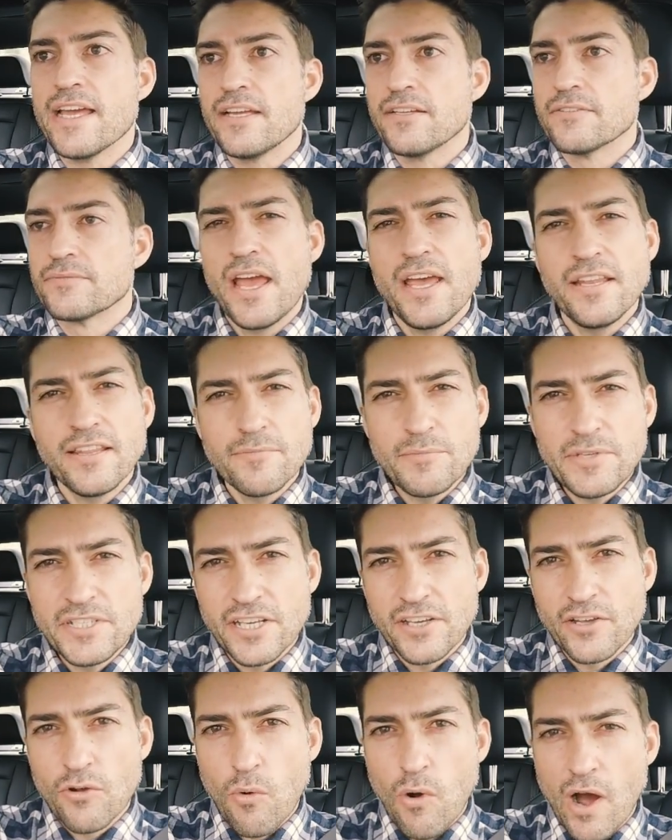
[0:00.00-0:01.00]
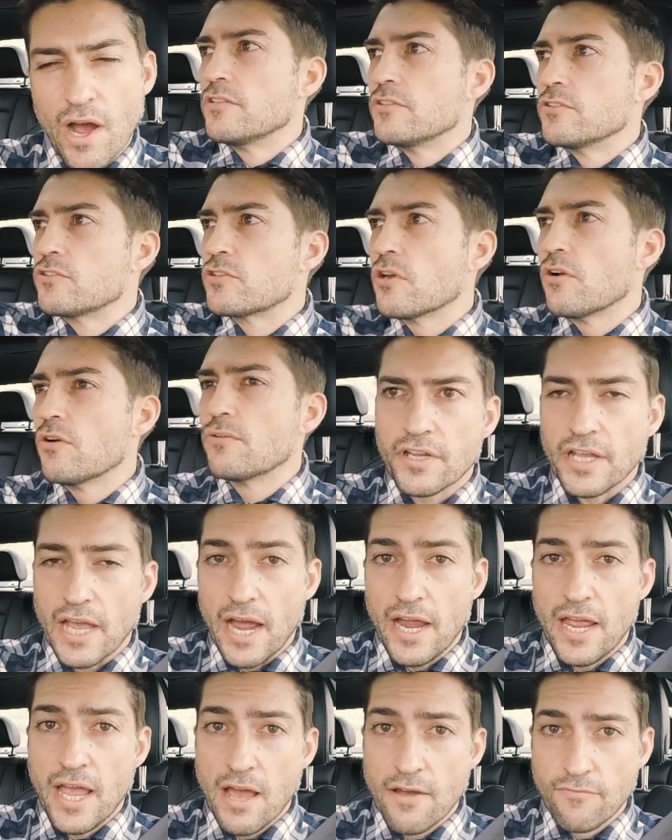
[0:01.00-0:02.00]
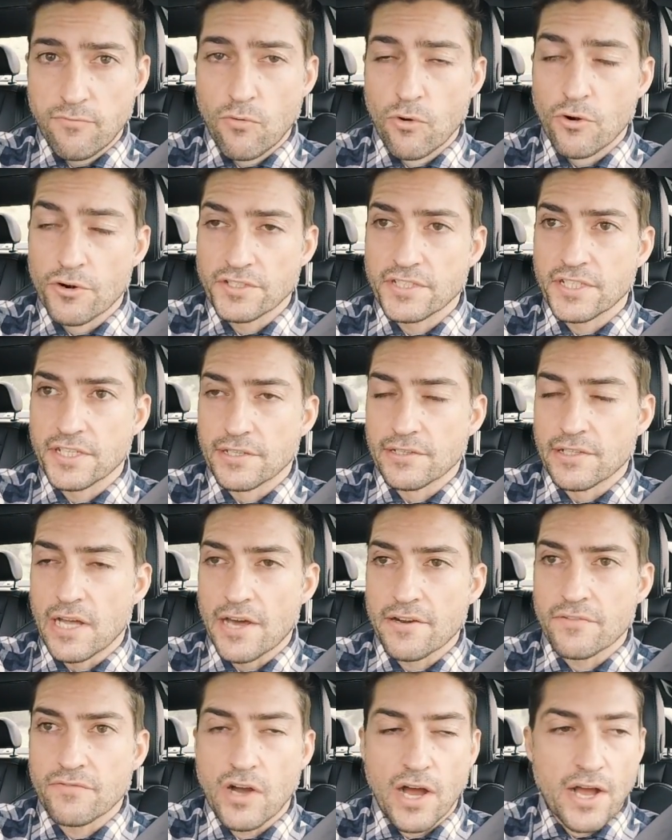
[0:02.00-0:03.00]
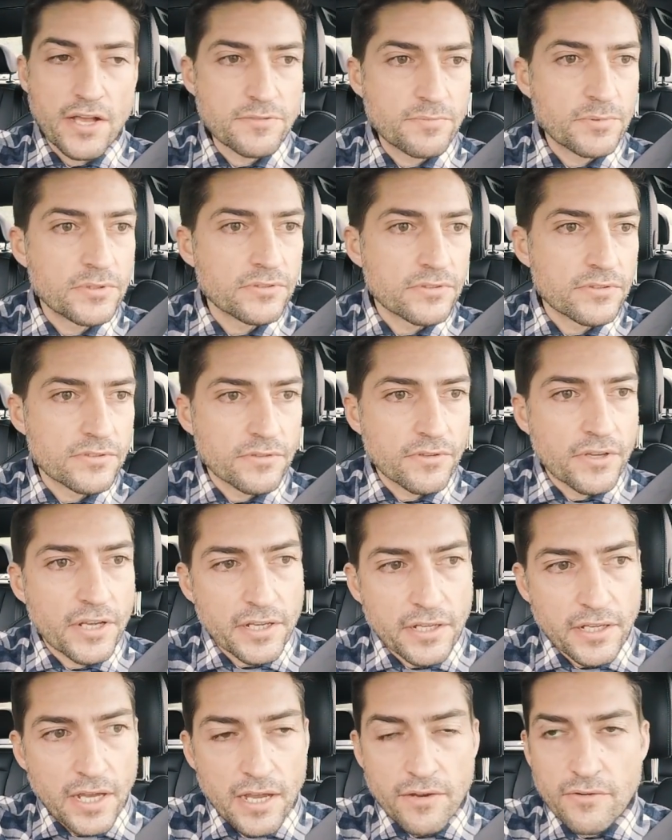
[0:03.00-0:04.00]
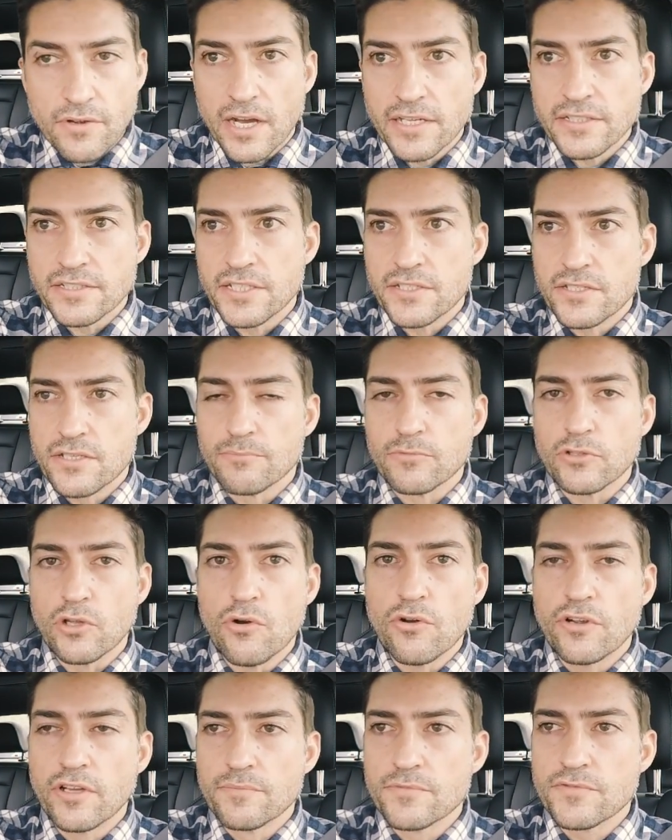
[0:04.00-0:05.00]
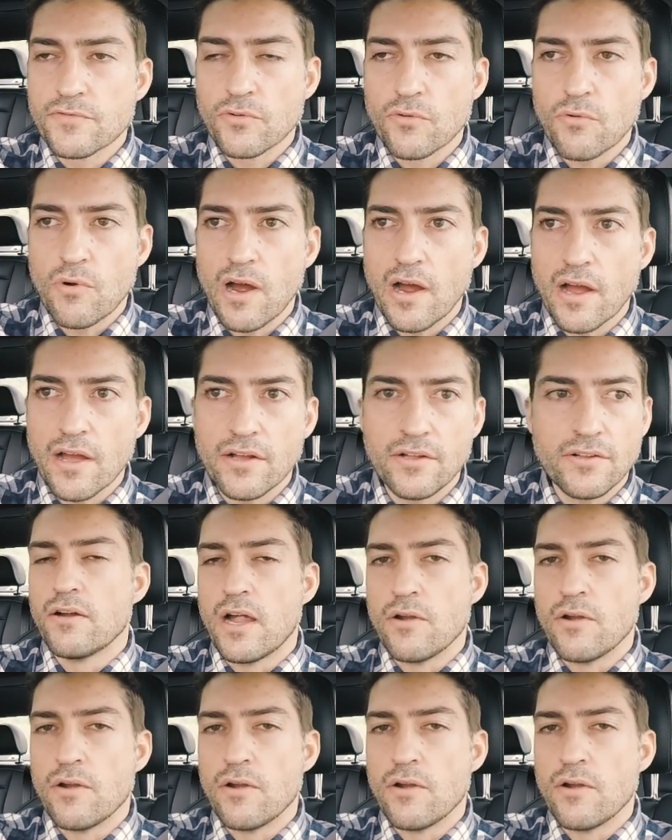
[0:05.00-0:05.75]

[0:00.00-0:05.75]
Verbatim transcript: And let me tell you why. So I have worked at a lot of hospitals, okay? I, I, did some locums for a while.